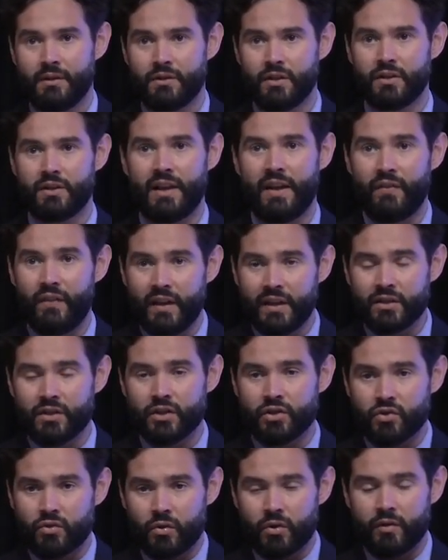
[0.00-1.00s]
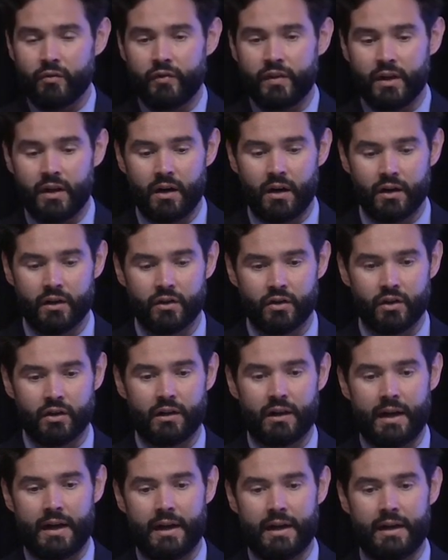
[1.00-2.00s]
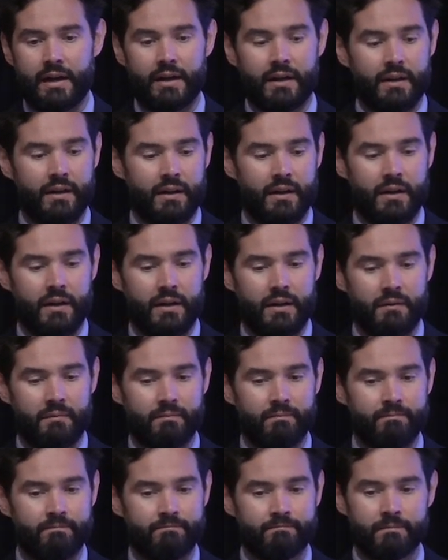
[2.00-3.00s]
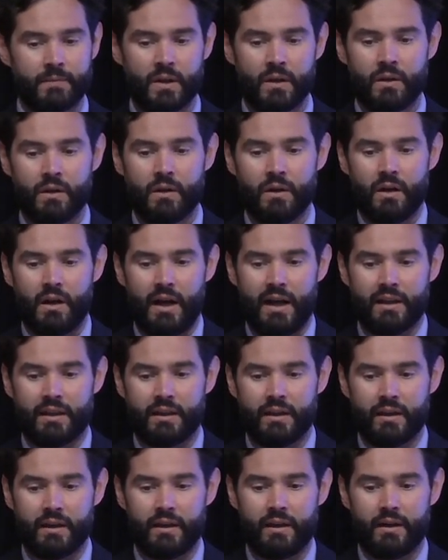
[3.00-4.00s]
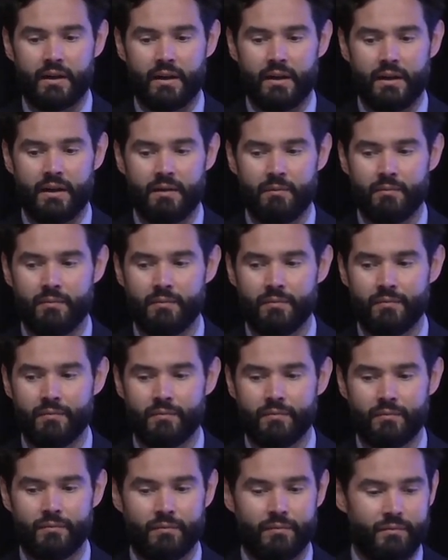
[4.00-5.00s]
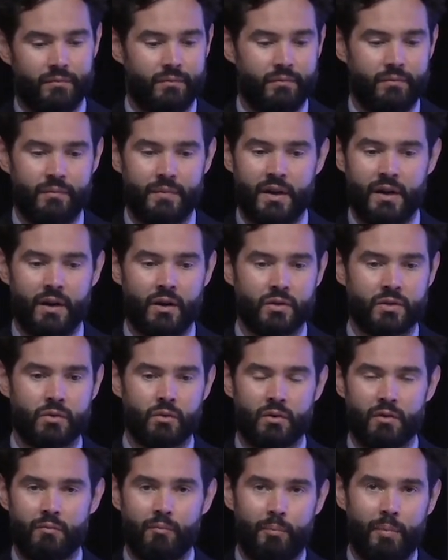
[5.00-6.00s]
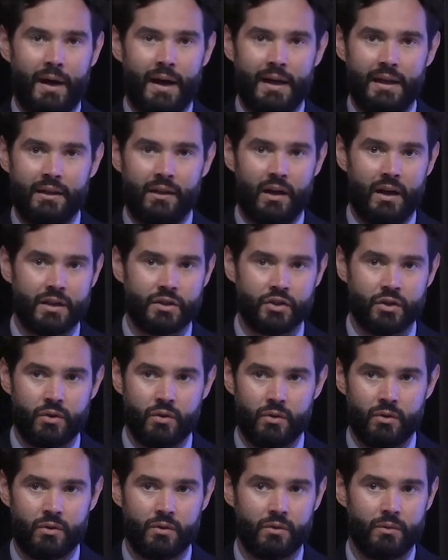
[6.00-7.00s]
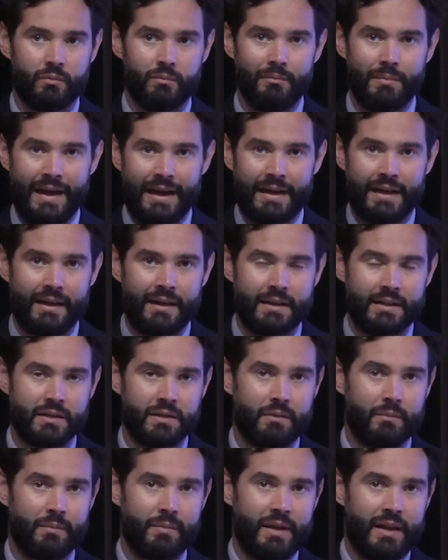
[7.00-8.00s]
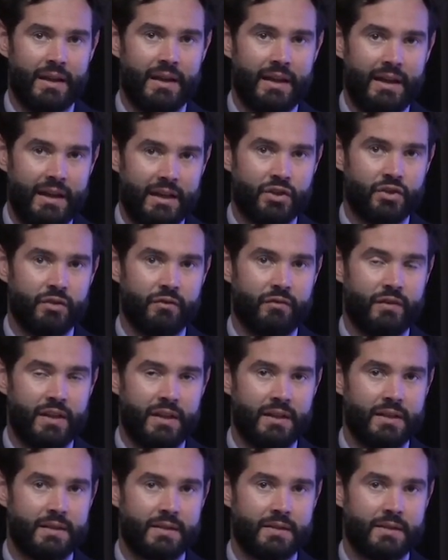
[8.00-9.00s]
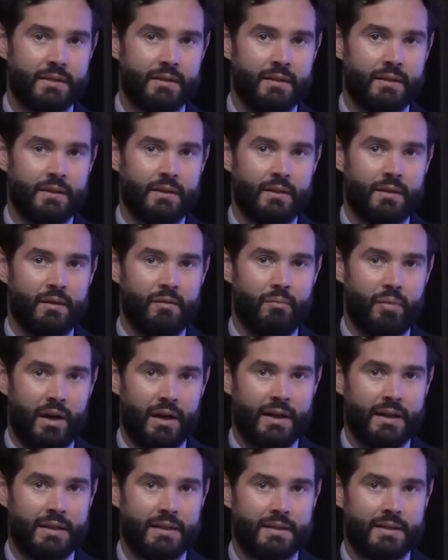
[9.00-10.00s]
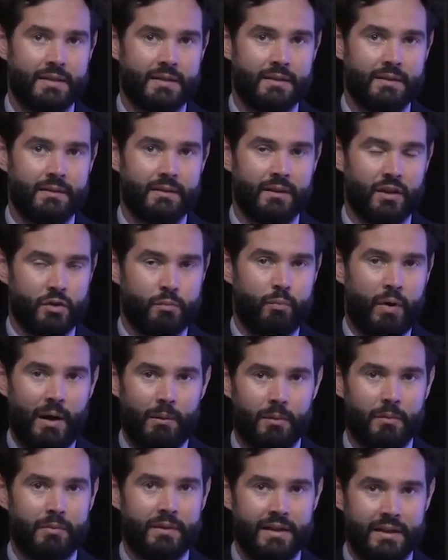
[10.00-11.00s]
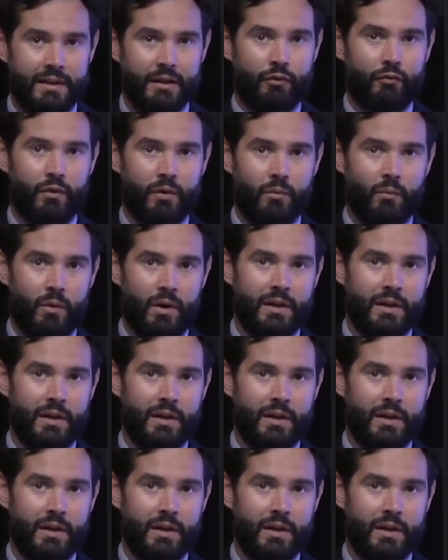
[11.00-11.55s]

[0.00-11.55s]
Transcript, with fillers: Just and then just sort of the underlying, um, I think, um, you know, sort of biological mechanism in each of these buckets. There's probably different